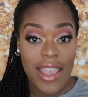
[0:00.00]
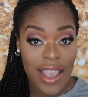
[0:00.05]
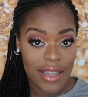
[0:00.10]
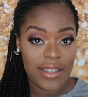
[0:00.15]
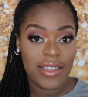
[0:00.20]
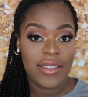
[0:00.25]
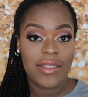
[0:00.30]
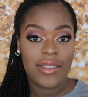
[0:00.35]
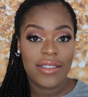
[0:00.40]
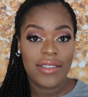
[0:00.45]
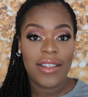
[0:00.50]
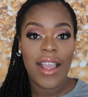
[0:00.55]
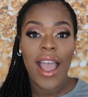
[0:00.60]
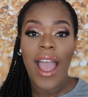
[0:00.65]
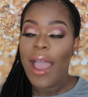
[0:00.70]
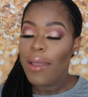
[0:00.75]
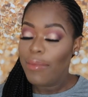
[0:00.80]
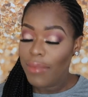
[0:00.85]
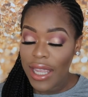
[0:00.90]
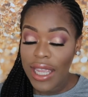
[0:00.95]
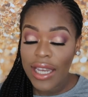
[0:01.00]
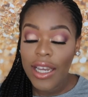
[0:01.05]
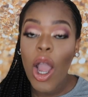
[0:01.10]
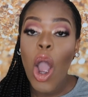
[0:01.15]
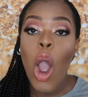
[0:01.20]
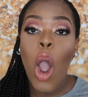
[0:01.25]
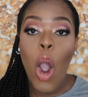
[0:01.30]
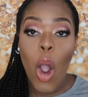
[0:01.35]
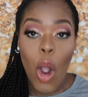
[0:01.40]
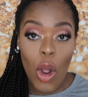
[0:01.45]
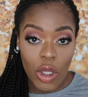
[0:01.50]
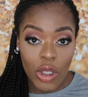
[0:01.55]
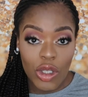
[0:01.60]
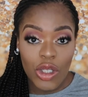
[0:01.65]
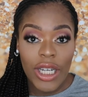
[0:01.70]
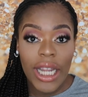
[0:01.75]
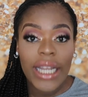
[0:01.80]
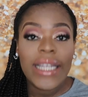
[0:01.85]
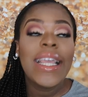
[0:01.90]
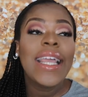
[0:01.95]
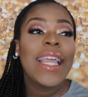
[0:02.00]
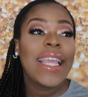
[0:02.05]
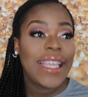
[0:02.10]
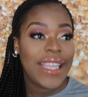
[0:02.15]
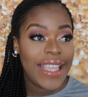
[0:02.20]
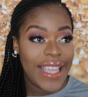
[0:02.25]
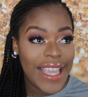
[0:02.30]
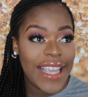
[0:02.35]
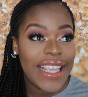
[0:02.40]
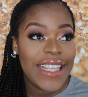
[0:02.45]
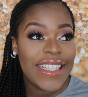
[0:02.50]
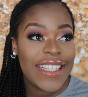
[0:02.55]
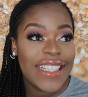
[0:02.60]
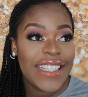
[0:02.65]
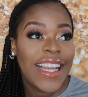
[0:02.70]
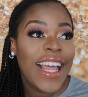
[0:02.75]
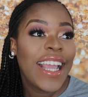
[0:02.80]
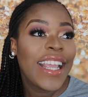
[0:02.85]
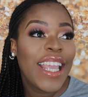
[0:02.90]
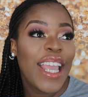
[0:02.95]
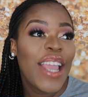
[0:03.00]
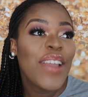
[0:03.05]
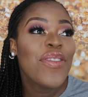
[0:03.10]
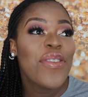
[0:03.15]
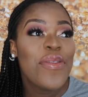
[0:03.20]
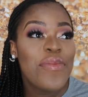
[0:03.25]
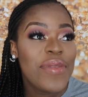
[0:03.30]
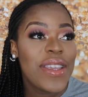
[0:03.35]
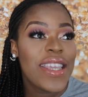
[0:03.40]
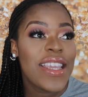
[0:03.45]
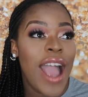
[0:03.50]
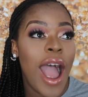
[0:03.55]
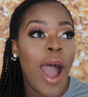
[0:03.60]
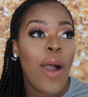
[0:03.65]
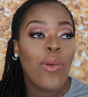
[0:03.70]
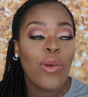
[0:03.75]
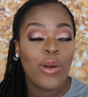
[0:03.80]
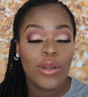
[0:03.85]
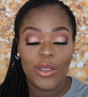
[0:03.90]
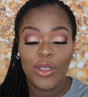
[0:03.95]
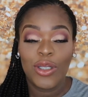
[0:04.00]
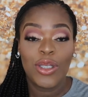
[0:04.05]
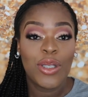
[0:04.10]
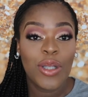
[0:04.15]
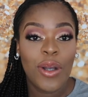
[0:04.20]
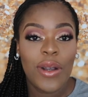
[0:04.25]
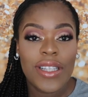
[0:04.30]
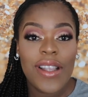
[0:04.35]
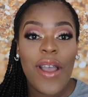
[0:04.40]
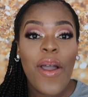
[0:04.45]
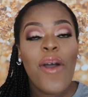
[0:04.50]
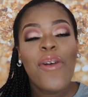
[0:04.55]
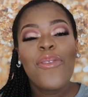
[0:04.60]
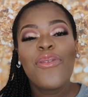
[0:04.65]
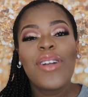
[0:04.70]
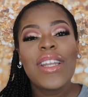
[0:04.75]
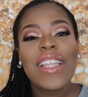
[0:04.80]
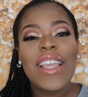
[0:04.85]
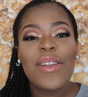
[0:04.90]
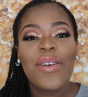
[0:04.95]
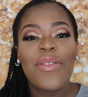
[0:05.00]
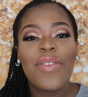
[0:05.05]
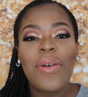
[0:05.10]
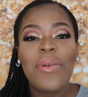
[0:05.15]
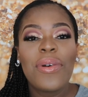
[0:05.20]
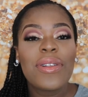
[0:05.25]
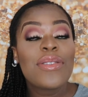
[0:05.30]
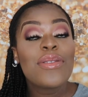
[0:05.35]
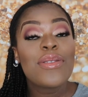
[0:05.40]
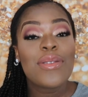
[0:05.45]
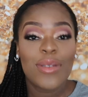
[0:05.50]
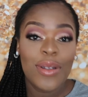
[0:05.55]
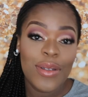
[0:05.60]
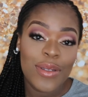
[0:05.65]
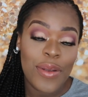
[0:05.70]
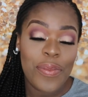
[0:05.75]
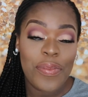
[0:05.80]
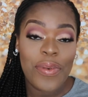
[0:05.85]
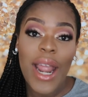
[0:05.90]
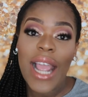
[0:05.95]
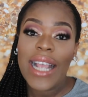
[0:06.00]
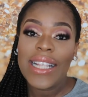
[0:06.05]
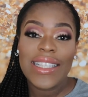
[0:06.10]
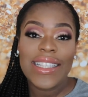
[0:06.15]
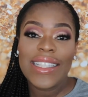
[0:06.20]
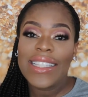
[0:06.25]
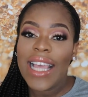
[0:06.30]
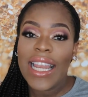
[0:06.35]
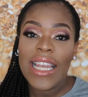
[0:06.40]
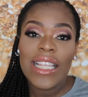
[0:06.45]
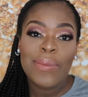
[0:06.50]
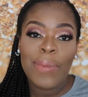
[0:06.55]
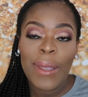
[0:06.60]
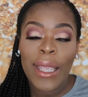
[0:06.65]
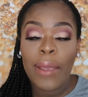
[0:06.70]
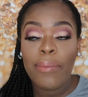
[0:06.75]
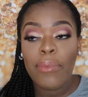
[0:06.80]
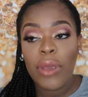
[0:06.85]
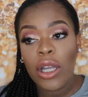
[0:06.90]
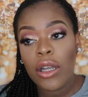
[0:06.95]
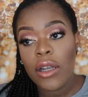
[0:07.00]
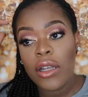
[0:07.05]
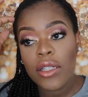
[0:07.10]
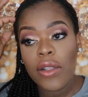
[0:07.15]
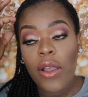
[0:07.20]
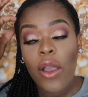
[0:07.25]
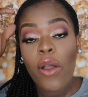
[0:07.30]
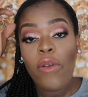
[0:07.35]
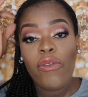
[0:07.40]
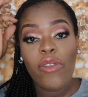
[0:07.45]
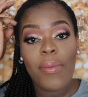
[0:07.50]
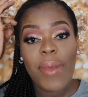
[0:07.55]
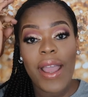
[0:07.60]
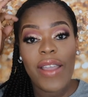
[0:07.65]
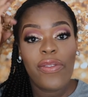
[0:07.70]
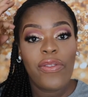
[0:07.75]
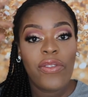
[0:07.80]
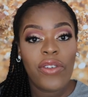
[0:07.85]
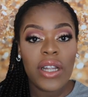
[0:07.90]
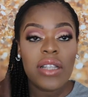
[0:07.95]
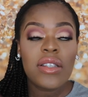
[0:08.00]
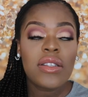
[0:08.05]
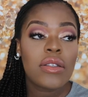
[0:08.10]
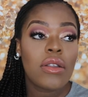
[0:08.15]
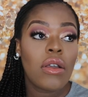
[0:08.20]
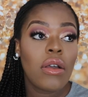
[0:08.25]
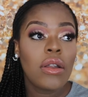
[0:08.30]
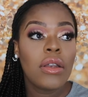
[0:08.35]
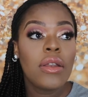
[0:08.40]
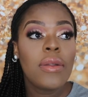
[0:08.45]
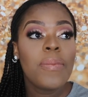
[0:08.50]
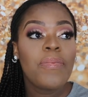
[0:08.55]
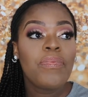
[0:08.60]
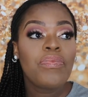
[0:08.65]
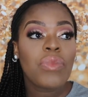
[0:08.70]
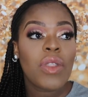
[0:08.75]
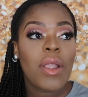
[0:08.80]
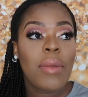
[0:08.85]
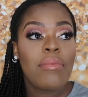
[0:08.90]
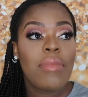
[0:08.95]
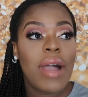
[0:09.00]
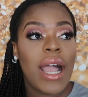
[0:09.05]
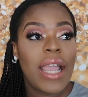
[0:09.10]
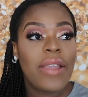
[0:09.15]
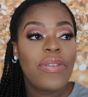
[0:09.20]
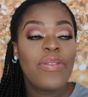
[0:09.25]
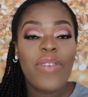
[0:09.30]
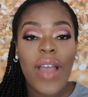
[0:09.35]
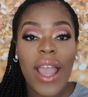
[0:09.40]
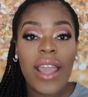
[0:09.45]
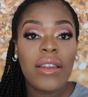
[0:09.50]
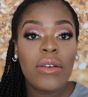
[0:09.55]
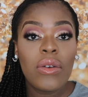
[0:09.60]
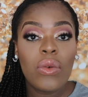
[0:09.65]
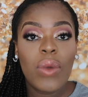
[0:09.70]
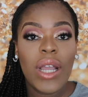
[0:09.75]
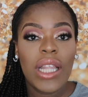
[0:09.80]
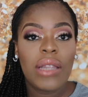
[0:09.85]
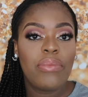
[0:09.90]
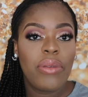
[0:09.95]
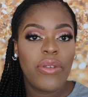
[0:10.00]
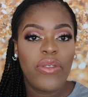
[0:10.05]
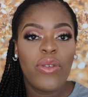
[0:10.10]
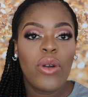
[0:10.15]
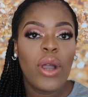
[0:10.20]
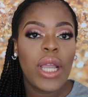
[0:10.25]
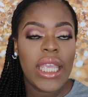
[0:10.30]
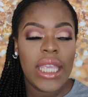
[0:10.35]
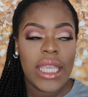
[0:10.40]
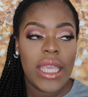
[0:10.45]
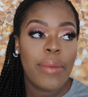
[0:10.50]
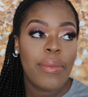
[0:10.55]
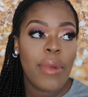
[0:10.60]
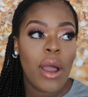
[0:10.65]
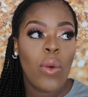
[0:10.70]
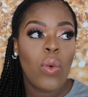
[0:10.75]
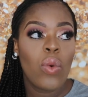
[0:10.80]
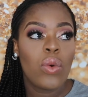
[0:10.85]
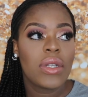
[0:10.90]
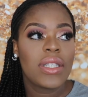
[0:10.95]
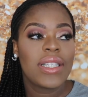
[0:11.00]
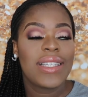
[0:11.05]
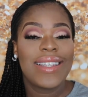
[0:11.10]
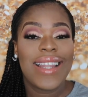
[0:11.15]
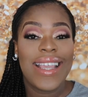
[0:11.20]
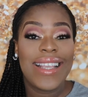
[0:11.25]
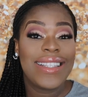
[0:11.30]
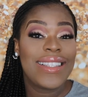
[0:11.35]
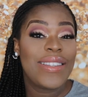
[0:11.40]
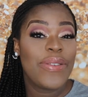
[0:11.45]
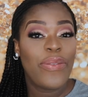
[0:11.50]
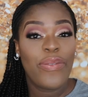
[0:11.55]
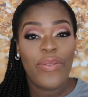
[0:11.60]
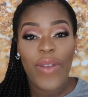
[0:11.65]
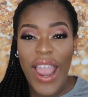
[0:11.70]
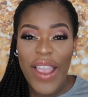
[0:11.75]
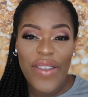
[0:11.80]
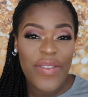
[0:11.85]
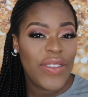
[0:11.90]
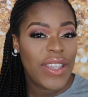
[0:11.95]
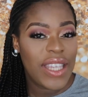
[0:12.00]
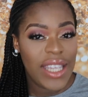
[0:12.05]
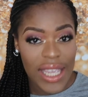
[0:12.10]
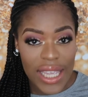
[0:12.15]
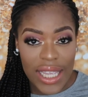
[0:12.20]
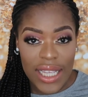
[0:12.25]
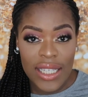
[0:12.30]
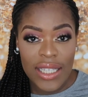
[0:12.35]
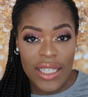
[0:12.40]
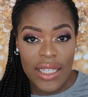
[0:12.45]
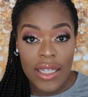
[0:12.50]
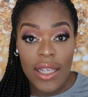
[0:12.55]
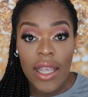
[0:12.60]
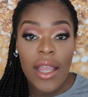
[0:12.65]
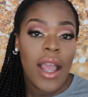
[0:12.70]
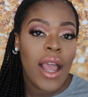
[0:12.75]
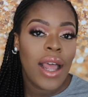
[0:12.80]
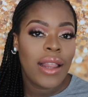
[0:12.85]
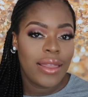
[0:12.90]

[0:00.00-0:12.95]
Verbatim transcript: Yes, I mean one hundred kilograms. Like, even me, I was shocked. Funny enough, I wasn't so surprised, sincerely speaking, because for my first son, my final weight before he came out was ninety-five kilograms.